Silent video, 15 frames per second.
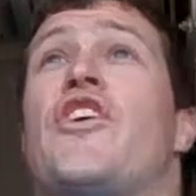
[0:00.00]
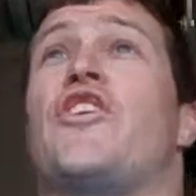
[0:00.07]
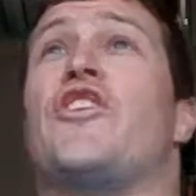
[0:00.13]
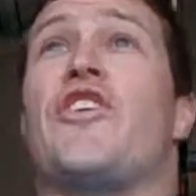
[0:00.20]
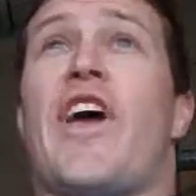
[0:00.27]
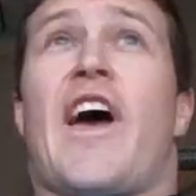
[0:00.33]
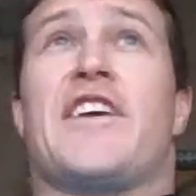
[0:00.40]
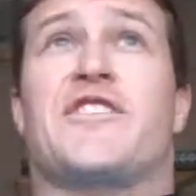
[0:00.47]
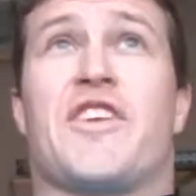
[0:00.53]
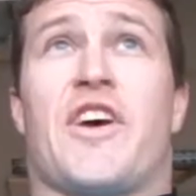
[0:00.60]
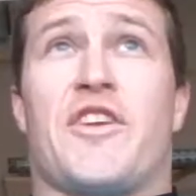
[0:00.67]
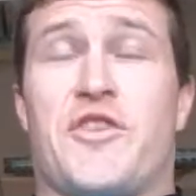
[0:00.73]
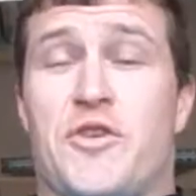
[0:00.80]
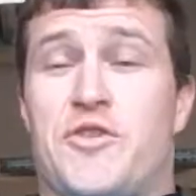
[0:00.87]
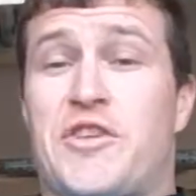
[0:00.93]
the internet, I saw a
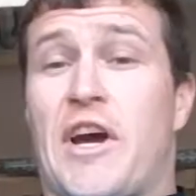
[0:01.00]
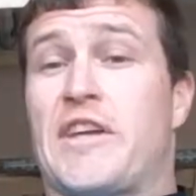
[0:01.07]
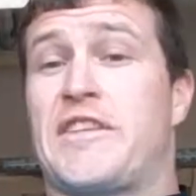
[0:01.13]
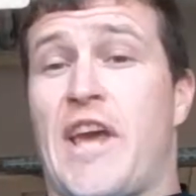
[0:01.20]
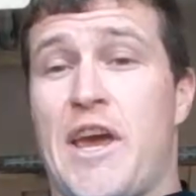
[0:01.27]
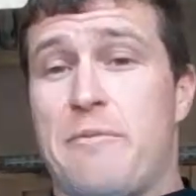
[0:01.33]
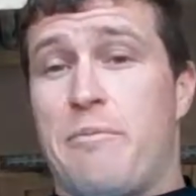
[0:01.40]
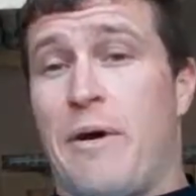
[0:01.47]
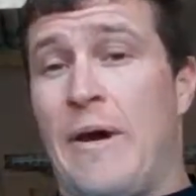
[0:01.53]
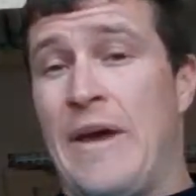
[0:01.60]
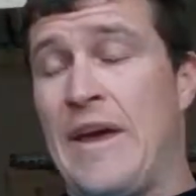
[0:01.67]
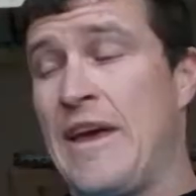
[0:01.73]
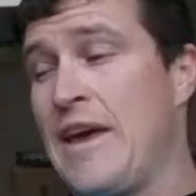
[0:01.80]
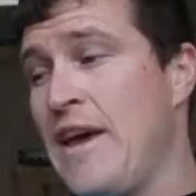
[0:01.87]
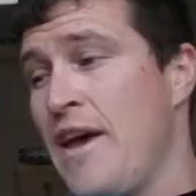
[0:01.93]
dude duct tape
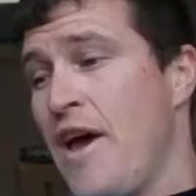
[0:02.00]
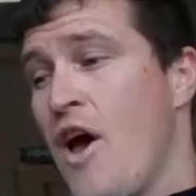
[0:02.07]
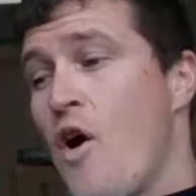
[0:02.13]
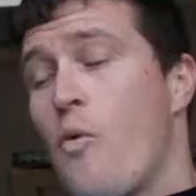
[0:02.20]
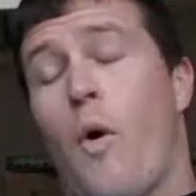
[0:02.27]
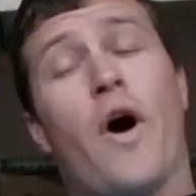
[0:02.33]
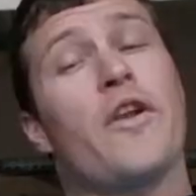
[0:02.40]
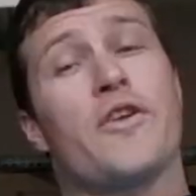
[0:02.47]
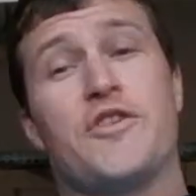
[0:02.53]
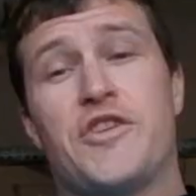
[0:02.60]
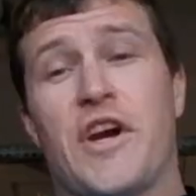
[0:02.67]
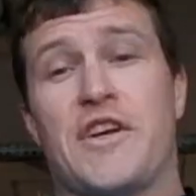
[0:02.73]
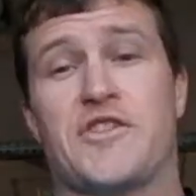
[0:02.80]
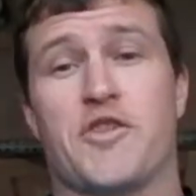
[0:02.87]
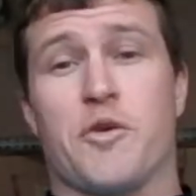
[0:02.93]
water
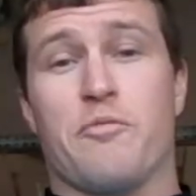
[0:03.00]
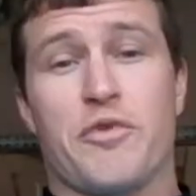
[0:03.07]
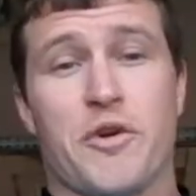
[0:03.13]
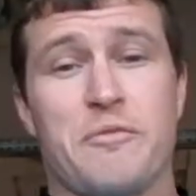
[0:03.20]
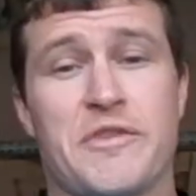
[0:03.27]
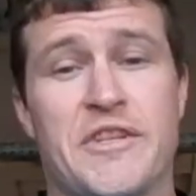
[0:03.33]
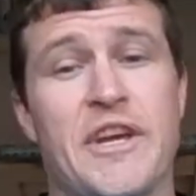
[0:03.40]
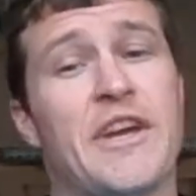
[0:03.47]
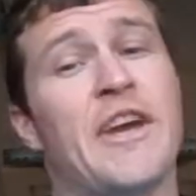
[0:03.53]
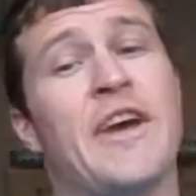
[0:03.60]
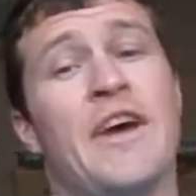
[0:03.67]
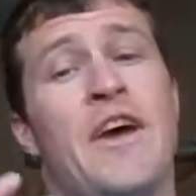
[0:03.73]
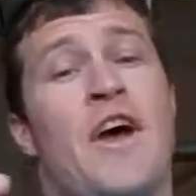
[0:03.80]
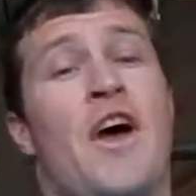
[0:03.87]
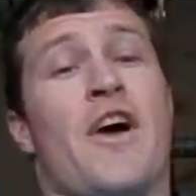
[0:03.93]
jugs to a broomstick.
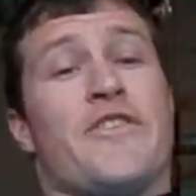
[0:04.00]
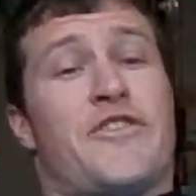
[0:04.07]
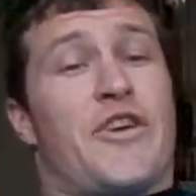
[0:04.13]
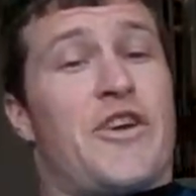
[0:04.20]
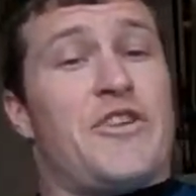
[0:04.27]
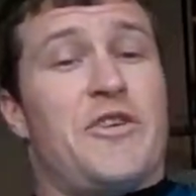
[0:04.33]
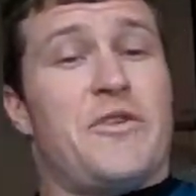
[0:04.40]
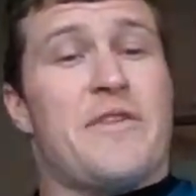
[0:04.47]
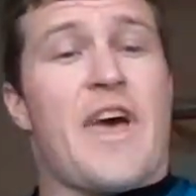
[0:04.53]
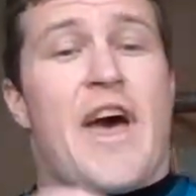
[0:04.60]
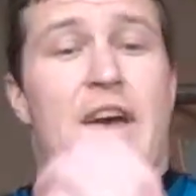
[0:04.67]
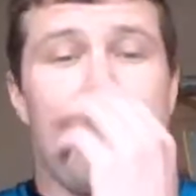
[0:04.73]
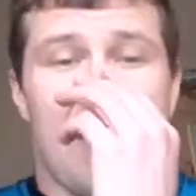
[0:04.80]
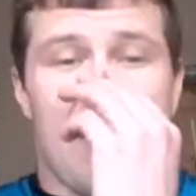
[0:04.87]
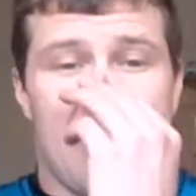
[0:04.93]
So you could do
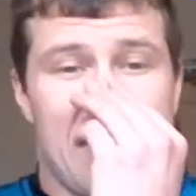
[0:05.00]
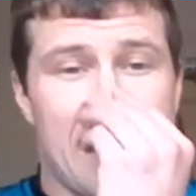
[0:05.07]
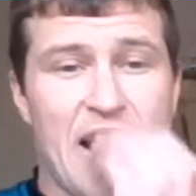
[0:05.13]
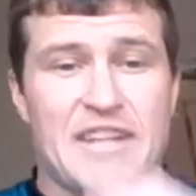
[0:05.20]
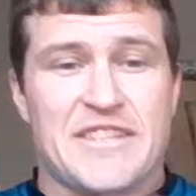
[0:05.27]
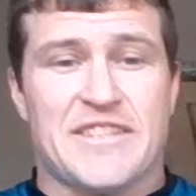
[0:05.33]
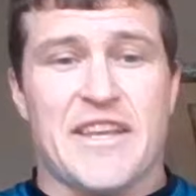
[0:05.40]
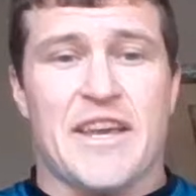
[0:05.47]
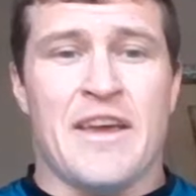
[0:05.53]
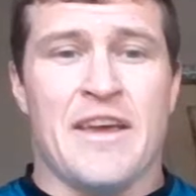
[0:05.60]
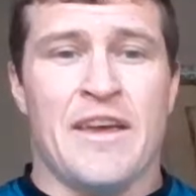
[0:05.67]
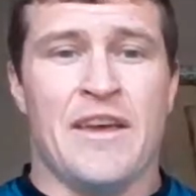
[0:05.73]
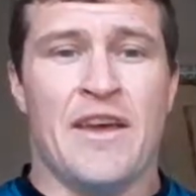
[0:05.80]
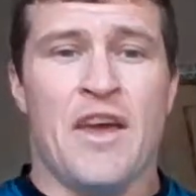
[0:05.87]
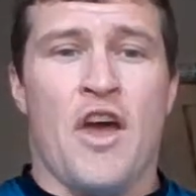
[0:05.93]
that. The next thing
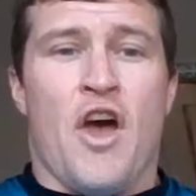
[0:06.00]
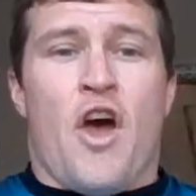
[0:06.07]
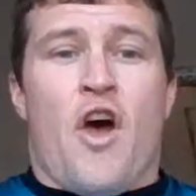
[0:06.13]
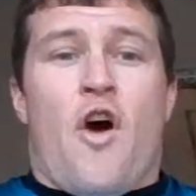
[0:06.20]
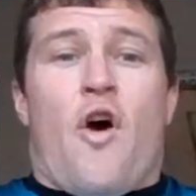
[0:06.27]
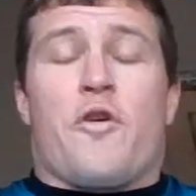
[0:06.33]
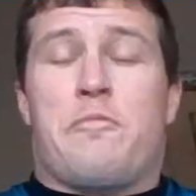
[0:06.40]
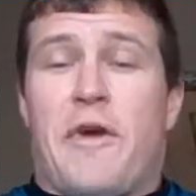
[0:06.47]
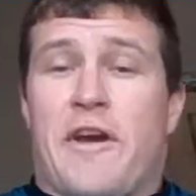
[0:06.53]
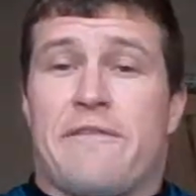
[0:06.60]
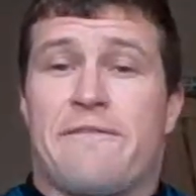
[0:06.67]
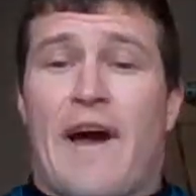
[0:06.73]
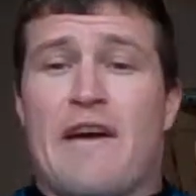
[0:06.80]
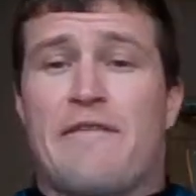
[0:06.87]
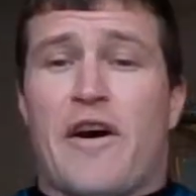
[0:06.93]
would be a
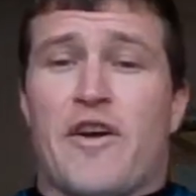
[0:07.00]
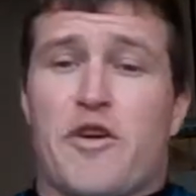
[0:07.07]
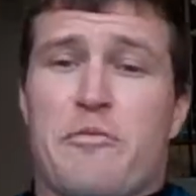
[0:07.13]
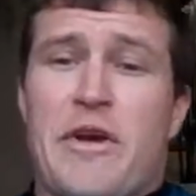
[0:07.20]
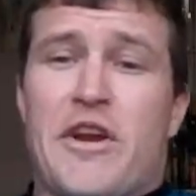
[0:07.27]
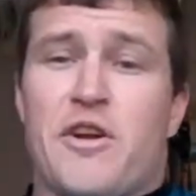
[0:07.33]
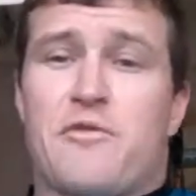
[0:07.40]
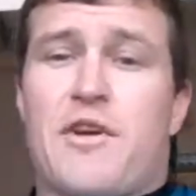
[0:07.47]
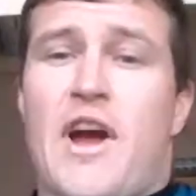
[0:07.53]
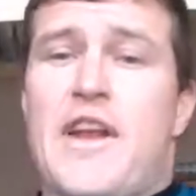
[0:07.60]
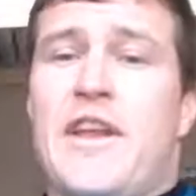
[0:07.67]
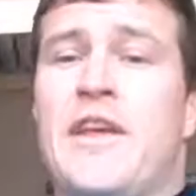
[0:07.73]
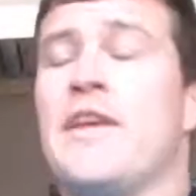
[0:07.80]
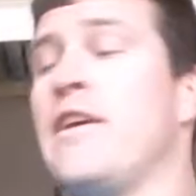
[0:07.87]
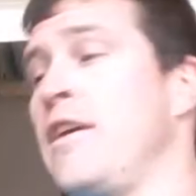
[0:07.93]
500-meter
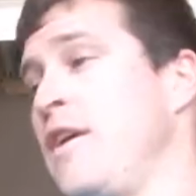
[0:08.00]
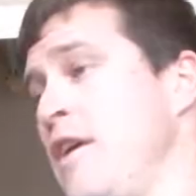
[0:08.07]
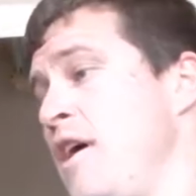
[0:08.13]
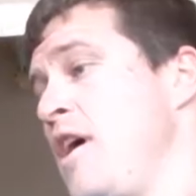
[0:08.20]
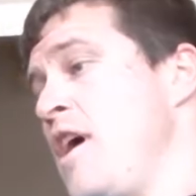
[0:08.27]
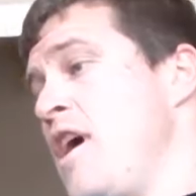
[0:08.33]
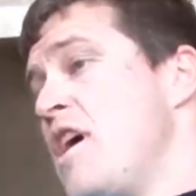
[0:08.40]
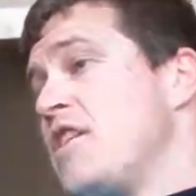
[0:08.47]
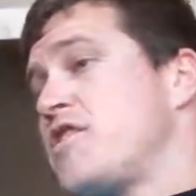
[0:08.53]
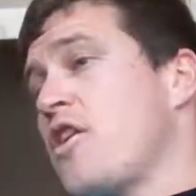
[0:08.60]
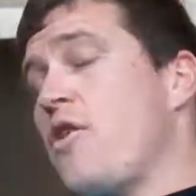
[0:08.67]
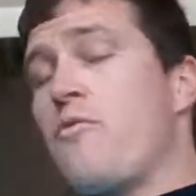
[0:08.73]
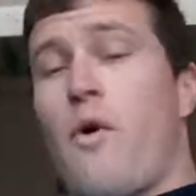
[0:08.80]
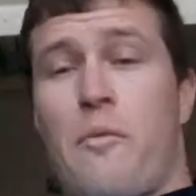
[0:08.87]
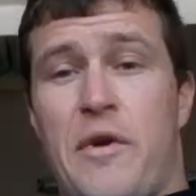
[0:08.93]
run.
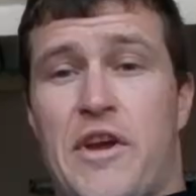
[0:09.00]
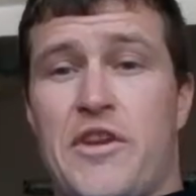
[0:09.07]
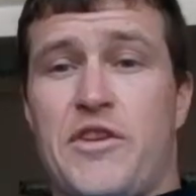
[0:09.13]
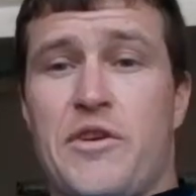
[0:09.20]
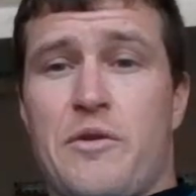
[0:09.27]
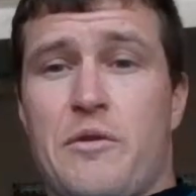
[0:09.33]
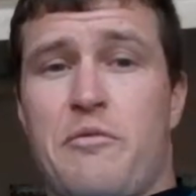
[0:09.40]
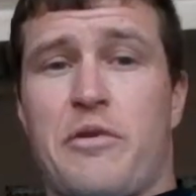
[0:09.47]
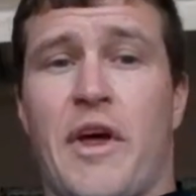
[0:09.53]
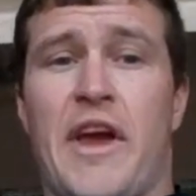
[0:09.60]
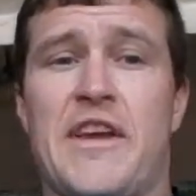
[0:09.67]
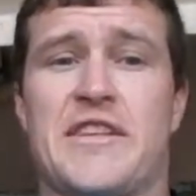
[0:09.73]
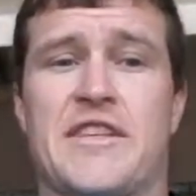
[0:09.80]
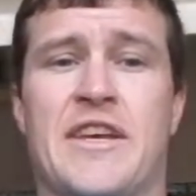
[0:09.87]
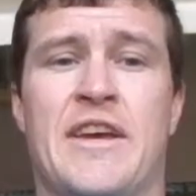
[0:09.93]
So what we could do in
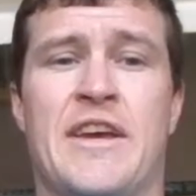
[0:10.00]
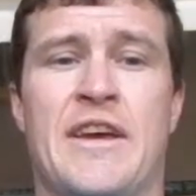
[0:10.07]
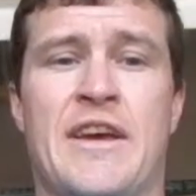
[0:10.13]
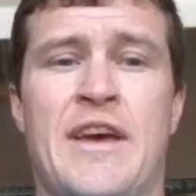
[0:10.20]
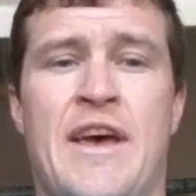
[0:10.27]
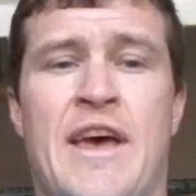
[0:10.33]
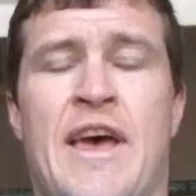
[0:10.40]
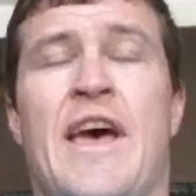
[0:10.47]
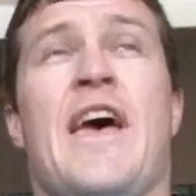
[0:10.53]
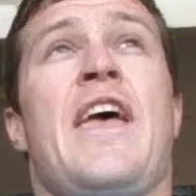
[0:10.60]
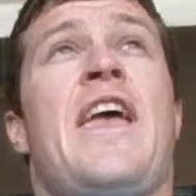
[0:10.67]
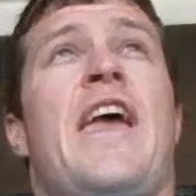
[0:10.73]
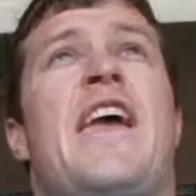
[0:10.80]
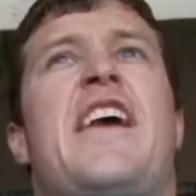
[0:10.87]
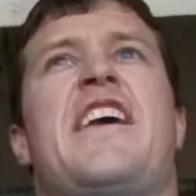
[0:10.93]
place
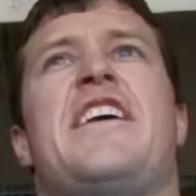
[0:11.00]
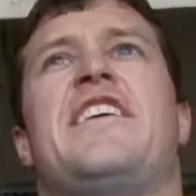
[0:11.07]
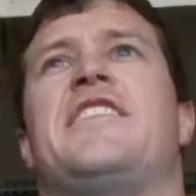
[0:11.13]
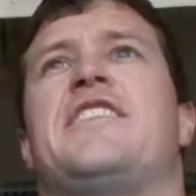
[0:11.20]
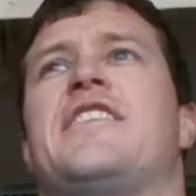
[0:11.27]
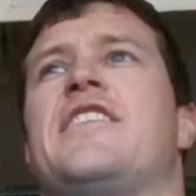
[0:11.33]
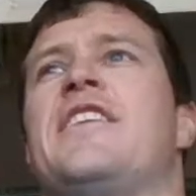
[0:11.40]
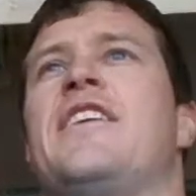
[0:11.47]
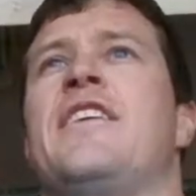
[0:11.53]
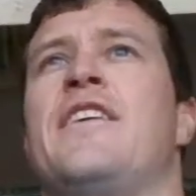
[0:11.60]
is